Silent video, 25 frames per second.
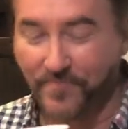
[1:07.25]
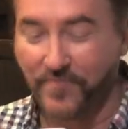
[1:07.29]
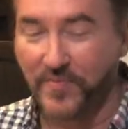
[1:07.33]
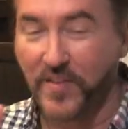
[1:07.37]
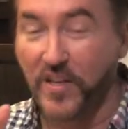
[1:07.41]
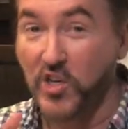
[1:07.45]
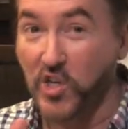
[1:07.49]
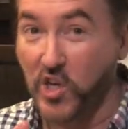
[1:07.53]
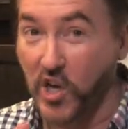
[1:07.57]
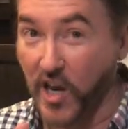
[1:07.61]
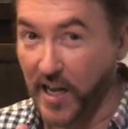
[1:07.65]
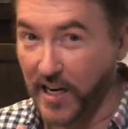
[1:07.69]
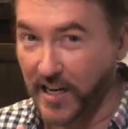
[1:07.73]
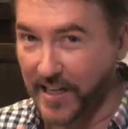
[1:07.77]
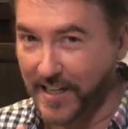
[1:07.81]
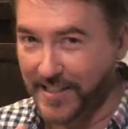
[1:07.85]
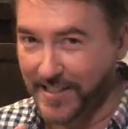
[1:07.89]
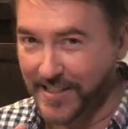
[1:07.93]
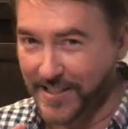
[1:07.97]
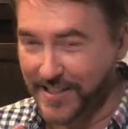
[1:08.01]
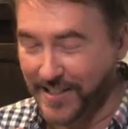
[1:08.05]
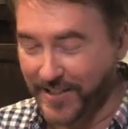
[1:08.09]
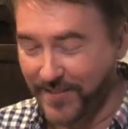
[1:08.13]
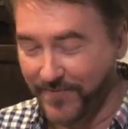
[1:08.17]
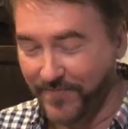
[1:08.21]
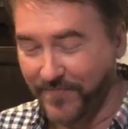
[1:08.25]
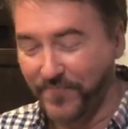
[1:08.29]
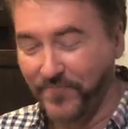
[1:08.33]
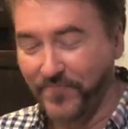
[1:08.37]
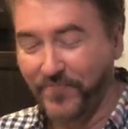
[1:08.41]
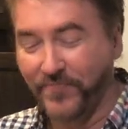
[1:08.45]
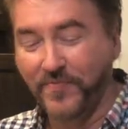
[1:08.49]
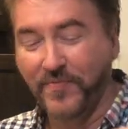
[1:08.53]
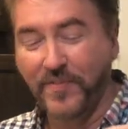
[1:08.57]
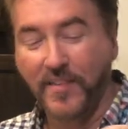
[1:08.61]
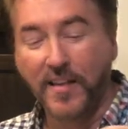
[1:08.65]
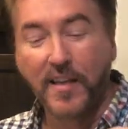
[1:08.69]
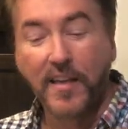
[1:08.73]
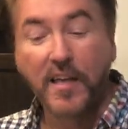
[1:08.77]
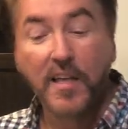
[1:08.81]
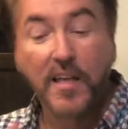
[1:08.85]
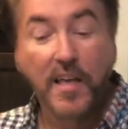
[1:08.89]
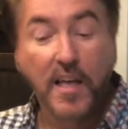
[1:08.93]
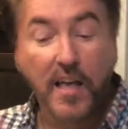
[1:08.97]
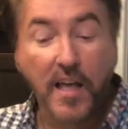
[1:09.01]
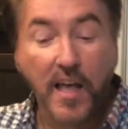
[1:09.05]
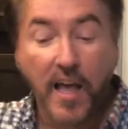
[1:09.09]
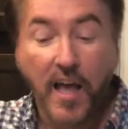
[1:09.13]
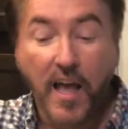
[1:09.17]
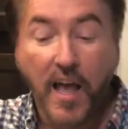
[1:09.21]
Jealous?
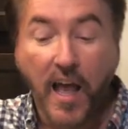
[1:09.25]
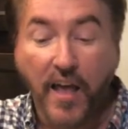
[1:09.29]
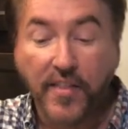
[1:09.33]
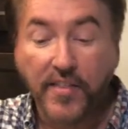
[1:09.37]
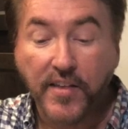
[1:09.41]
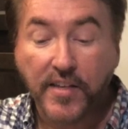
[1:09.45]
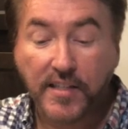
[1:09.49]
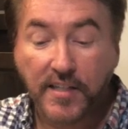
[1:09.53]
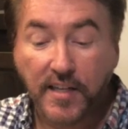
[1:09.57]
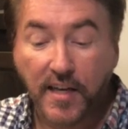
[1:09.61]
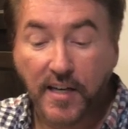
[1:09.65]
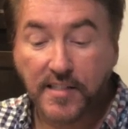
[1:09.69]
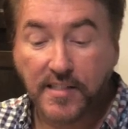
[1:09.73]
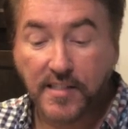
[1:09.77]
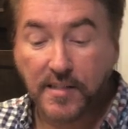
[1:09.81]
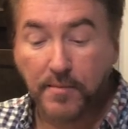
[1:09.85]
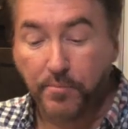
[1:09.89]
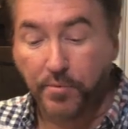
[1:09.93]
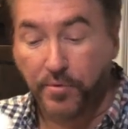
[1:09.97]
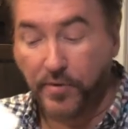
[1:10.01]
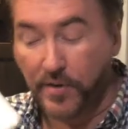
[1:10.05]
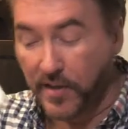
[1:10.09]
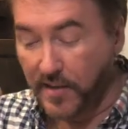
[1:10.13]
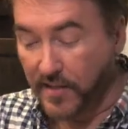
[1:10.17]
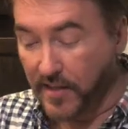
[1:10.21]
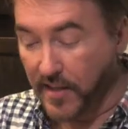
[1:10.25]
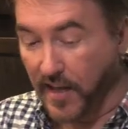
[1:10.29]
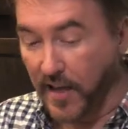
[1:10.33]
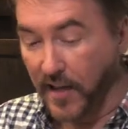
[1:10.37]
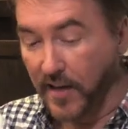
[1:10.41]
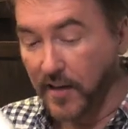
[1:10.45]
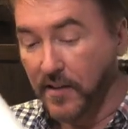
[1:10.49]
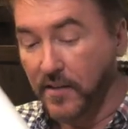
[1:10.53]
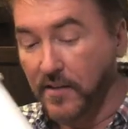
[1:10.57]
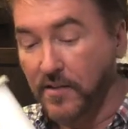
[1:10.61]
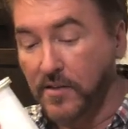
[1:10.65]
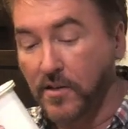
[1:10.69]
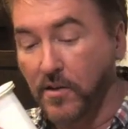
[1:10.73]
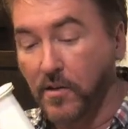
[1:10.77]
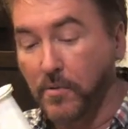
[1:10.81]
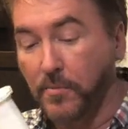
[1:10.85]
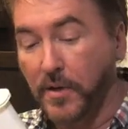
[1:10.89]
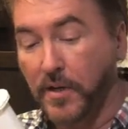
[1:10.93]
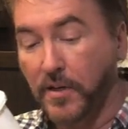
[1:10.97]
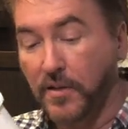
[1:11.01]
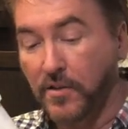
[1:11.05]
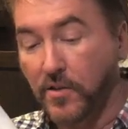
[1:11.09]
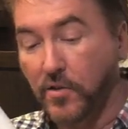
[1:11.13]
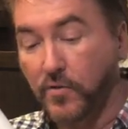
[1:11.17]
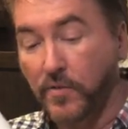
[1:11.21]
And this cuts them pretty thin. So
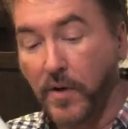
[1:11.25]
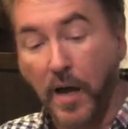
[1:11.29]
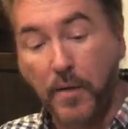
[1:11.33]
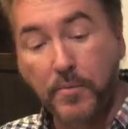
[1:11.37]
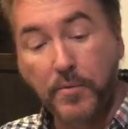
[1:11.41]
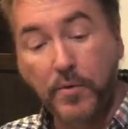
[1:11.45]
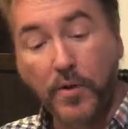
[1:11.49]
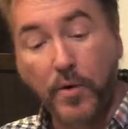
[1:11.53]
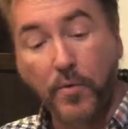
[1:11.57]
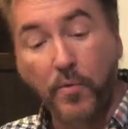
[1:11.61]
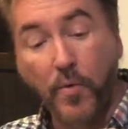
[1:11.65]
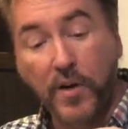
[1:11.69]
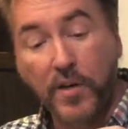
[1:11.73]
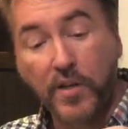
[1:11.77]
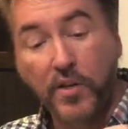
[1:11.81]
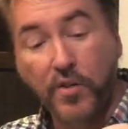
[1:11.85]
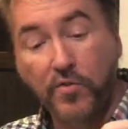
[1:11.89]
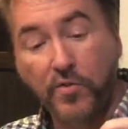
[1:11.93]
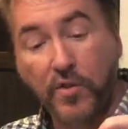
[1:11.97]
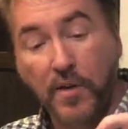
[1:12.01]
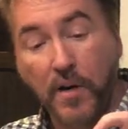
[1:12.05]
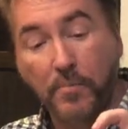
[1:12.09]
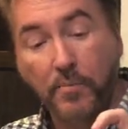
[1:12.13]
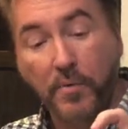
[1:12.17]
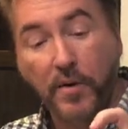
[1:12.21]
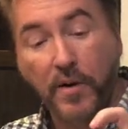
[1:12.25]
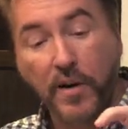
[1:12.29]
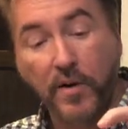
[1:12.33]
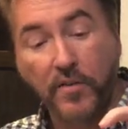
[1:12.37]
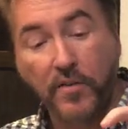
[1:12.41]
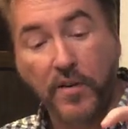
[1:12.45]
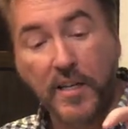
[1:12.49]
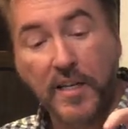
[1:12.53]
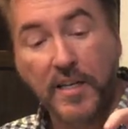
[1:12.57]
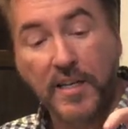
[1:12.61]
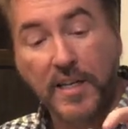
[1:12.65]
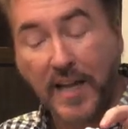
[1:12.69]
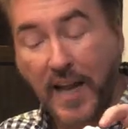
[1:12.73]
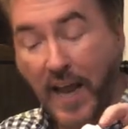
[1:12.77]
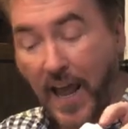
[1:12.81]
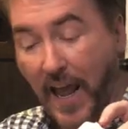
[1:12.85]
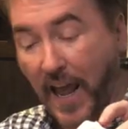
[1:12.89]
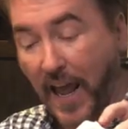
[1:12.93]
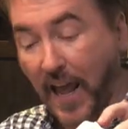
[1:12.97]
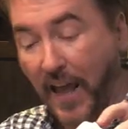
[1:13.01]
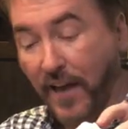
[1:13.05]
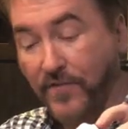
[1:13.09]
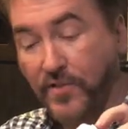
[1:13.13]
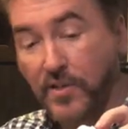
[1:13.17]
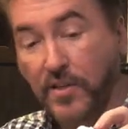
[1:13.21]
I'm doing one cucumber. I already did
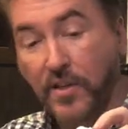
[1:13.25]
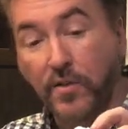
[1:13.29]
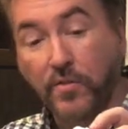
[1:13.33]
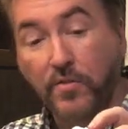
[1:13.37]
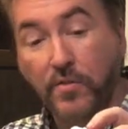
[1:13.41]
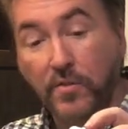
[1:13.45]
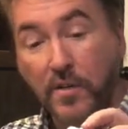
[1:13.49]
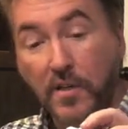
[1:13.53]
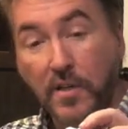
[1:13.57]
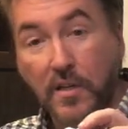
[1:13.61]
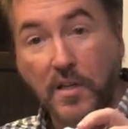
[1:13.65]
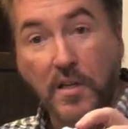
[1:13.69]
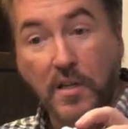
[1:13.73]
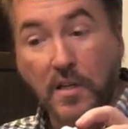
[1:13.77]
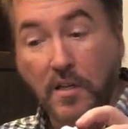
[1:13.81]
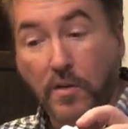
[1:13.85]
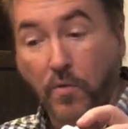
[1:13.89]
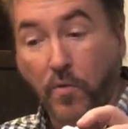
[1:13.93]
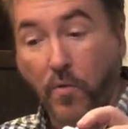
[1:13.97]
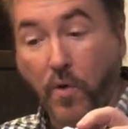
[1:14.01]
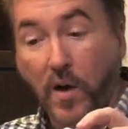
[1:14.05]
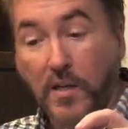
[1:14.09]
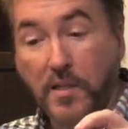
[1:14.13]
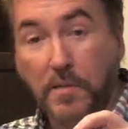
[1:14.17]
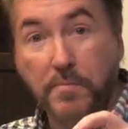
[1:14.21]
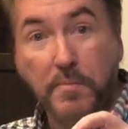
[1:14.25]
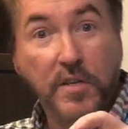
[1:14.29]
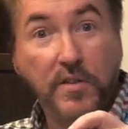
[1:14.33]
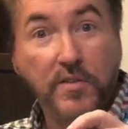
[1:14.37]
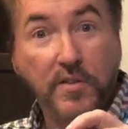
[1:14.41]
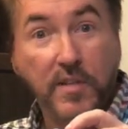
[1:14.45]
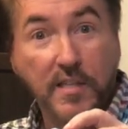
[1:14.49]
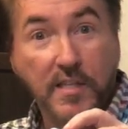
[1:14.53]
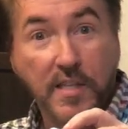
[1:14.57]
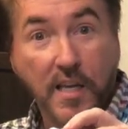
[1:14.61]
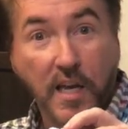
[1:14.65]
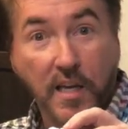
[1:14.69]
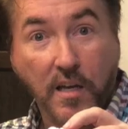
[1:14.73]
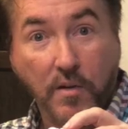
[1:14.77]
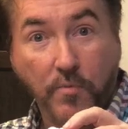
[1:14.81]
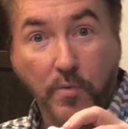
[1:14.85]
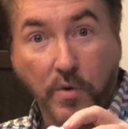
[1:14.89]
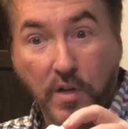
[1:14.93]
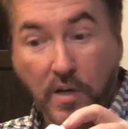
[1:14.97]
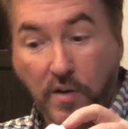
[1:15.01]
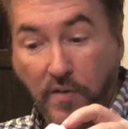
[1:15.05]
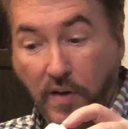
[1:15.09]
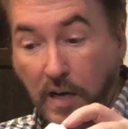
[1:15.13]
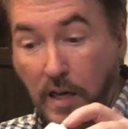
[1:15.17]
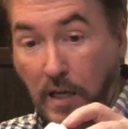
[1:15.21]
half, so watch me do the second one.
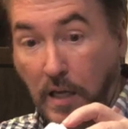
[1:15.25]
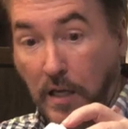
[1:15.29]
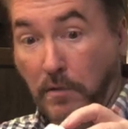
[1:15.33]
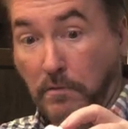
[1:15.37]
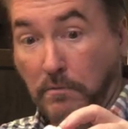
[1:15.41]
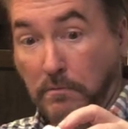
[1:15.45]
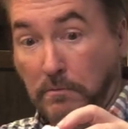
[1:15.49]
You ready?